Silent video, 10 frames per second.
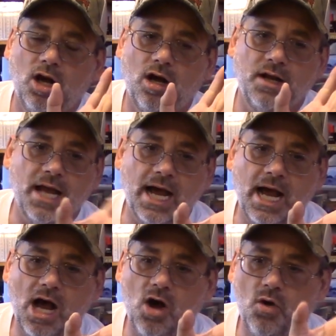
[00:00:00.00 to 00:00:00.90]
on
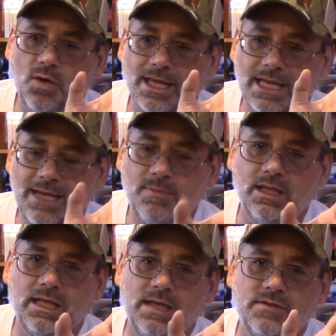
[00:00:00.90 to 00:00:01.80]
how he
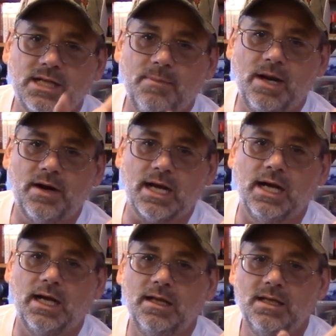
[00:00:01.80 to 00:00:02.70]
believes in
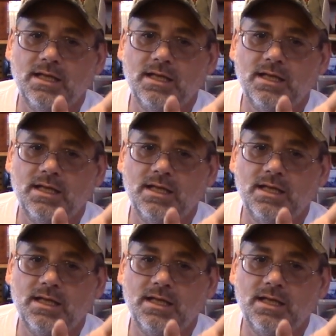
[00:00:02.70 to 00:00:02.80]
America.